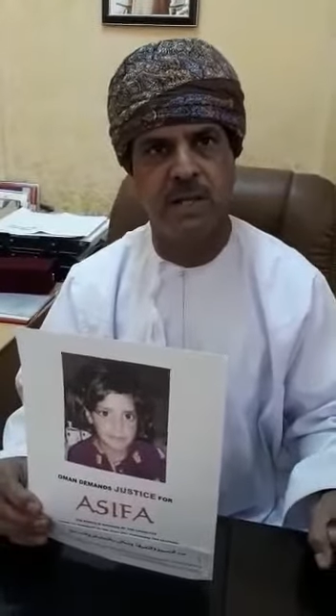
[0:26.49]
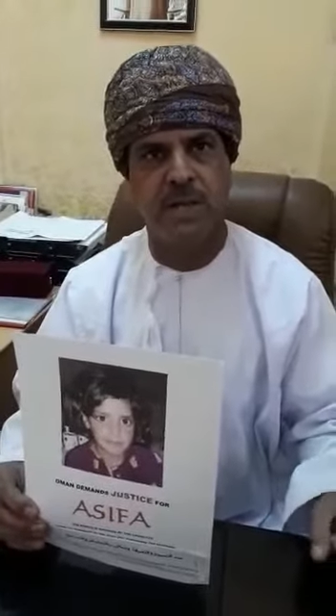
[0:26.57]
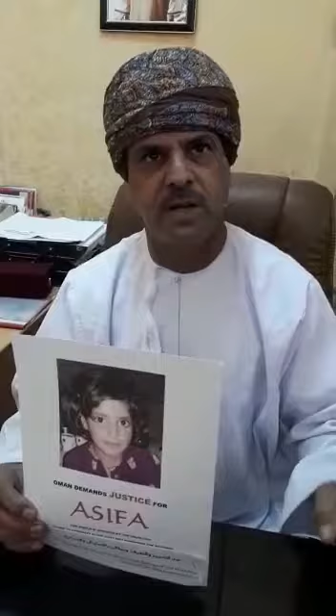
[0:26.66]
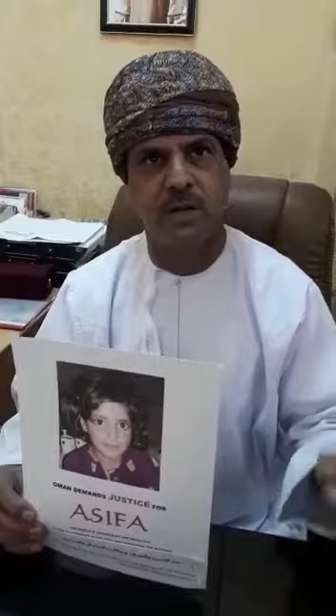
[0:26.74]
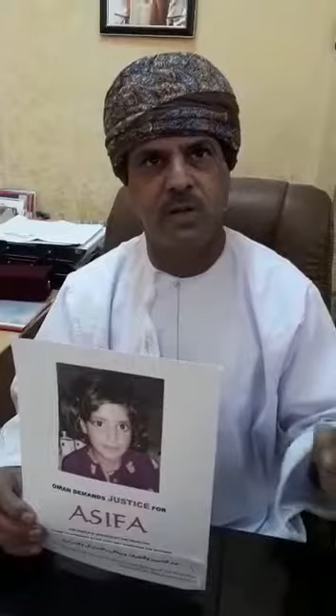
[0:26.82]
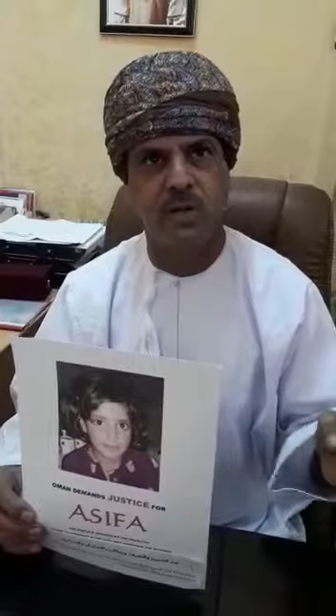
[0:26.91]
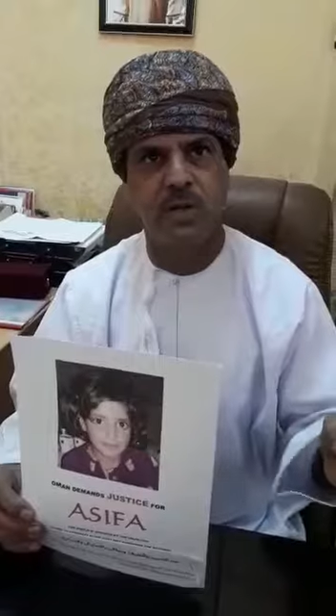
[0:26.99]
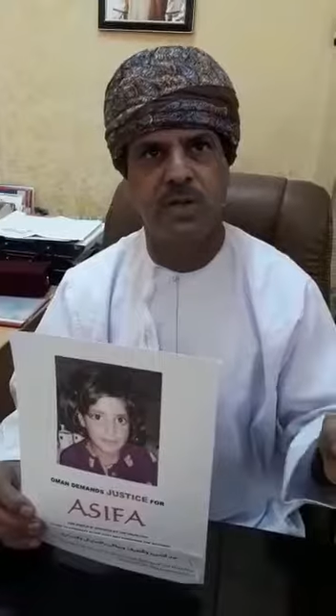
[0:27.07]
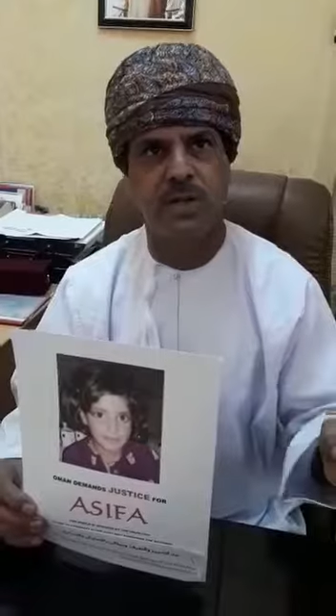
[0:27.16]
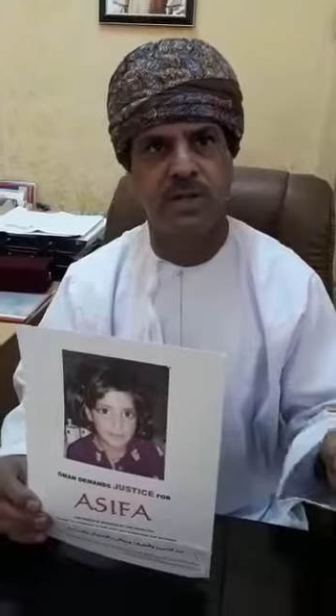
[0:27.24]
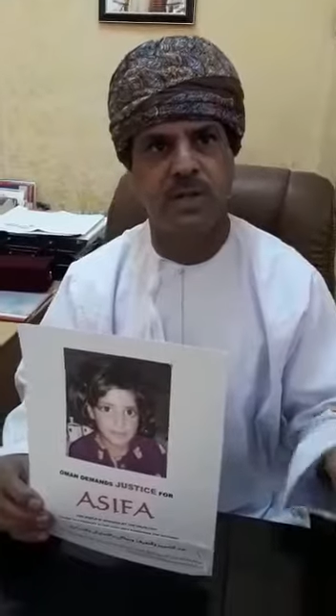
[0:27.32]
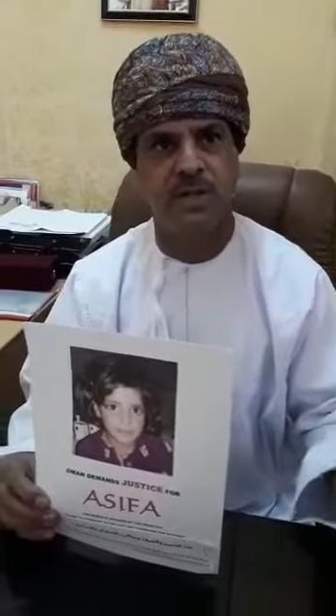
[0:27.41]
the good
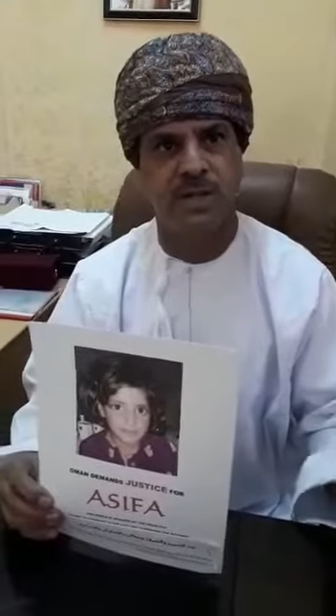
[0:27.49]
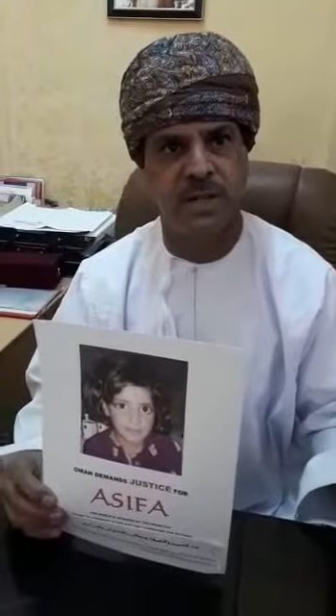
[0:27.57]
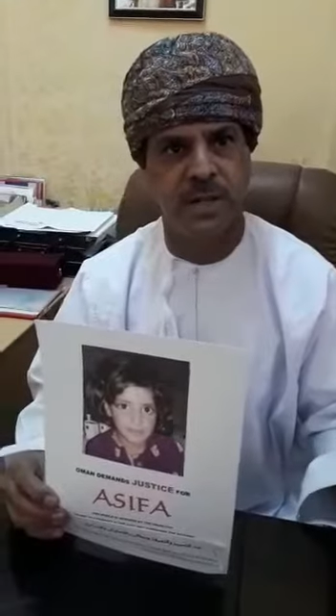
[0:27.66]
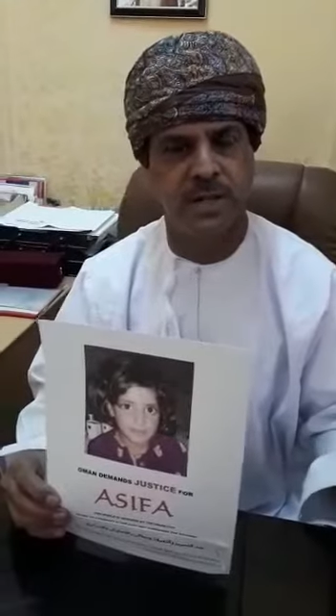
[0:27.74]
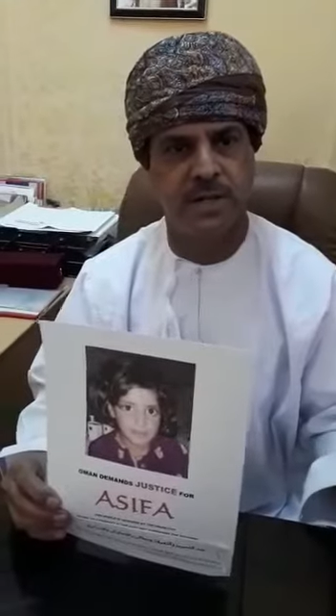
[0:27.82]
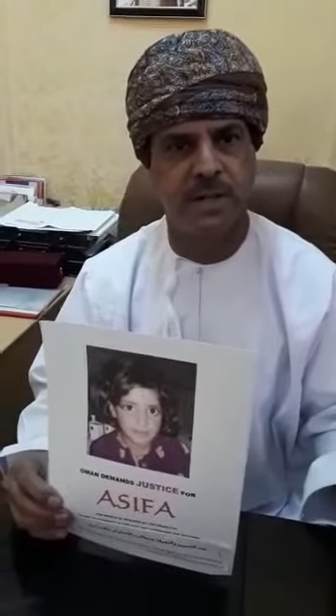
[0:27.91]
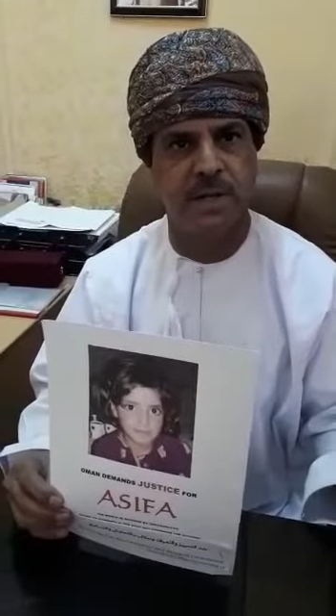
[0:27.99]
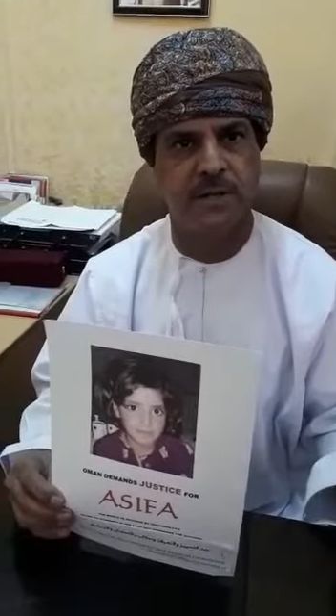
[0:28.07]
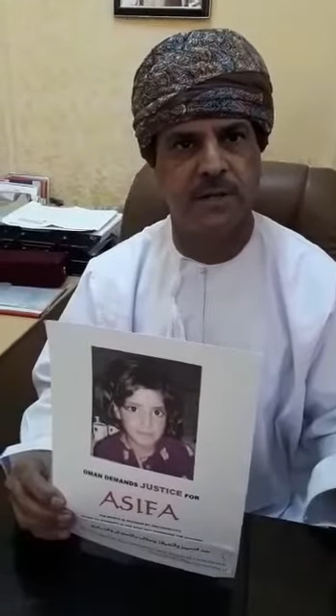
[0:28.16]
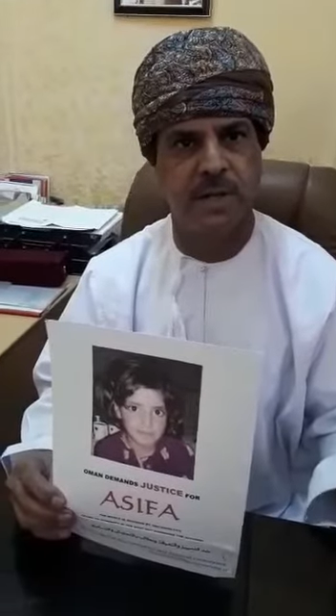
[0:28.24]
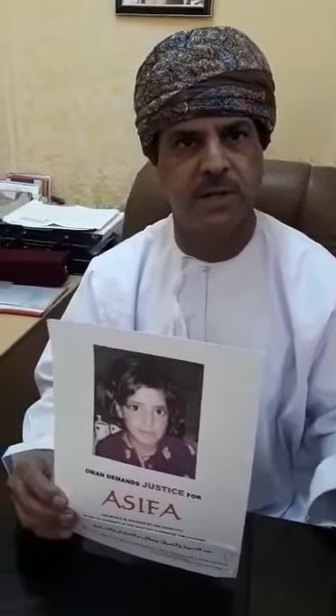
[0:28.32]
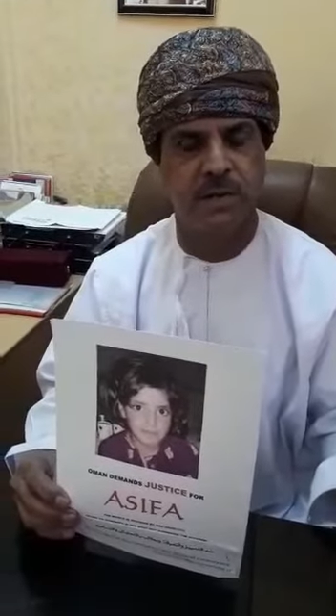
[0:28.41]
state and
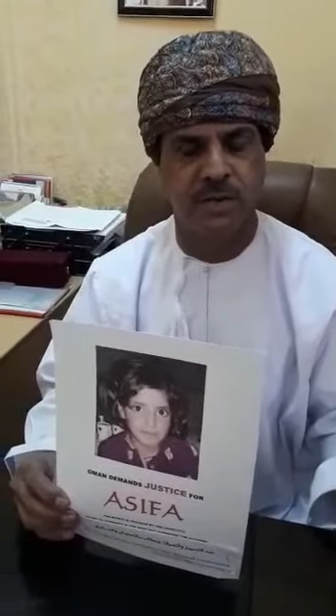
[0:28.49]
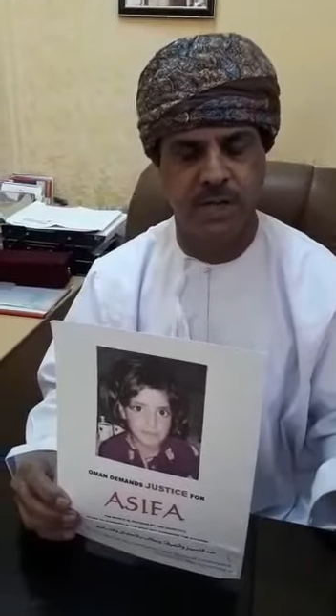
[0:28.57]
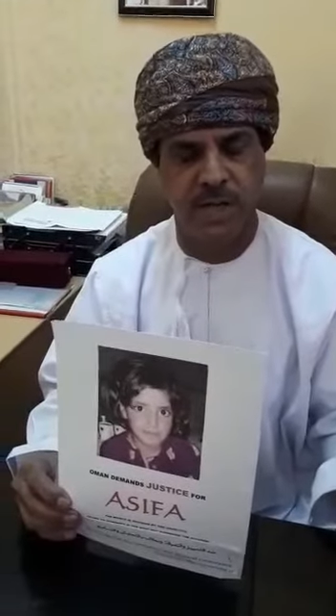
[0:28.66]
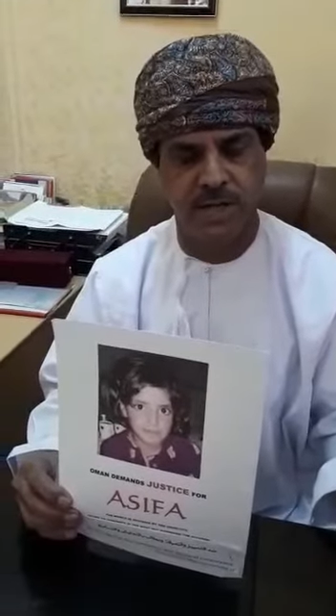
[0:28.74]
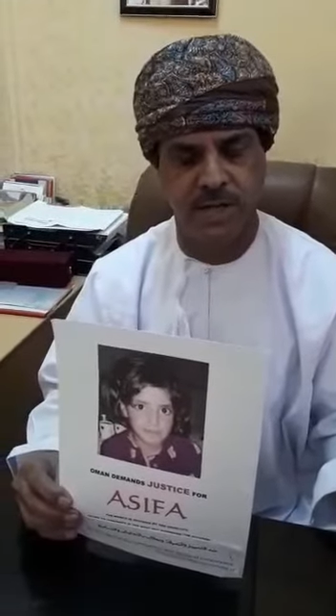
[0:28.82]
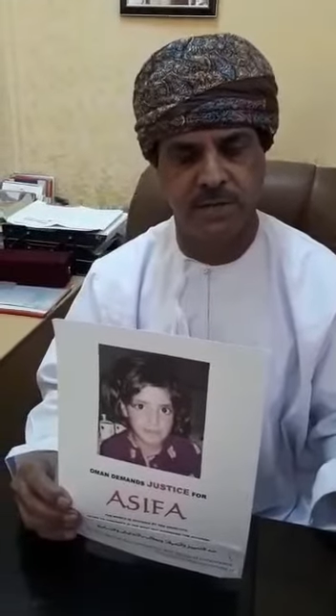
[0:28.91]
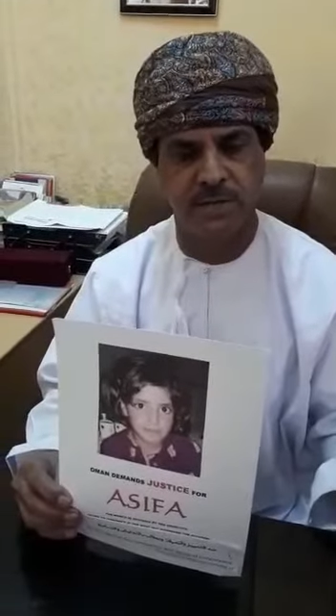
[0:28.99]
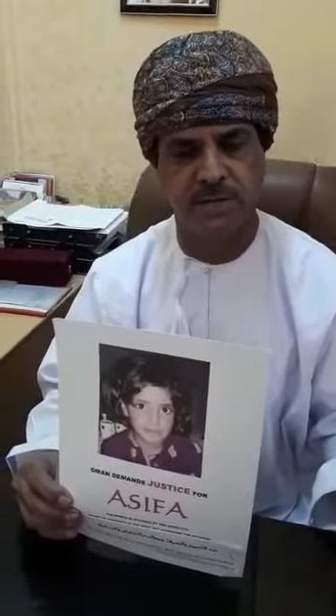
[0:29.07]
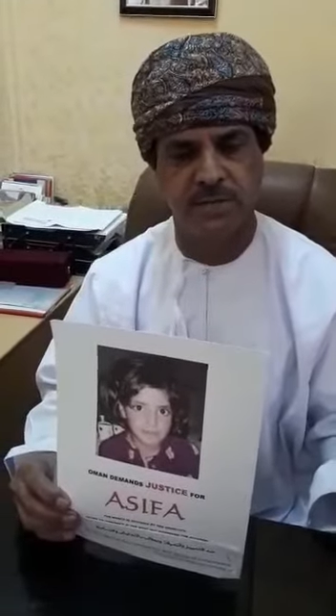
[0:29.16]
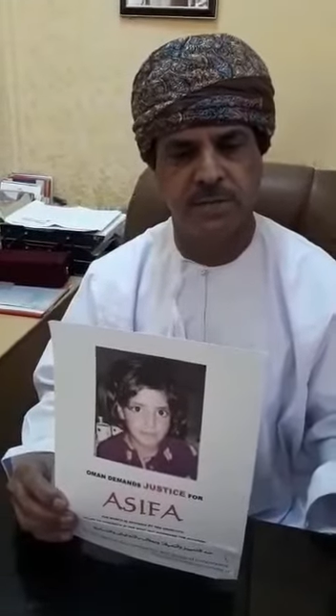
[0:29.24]
very good countries.